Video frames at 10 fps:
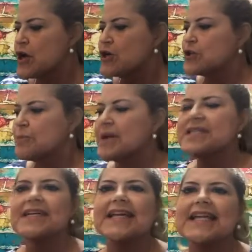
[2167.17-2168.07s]
So
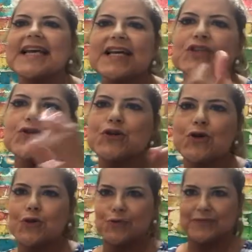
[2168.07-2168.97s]
basically it's
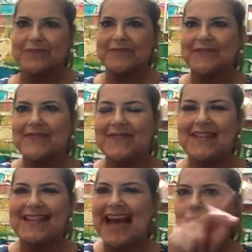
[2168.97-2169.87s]
two
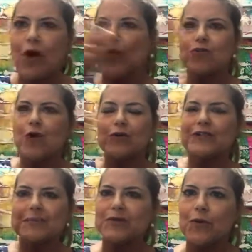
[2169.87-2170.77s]
that all
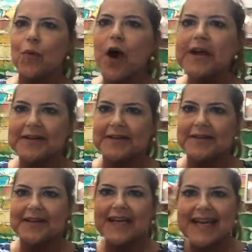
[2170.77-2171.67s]
rolled into one
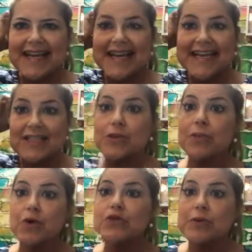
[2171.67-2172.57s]
is the
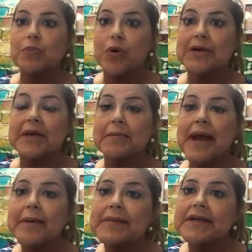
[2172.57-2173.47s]
most important
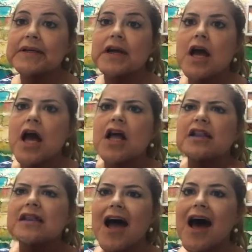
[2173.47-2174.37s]
commandment.
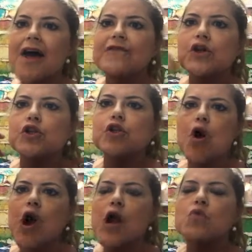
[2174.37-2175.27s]
Love the
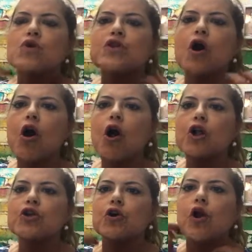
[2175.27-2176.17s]
Lord with
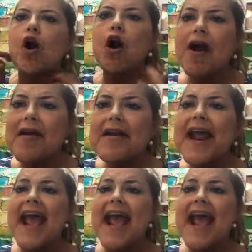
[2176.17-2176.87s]
all your heart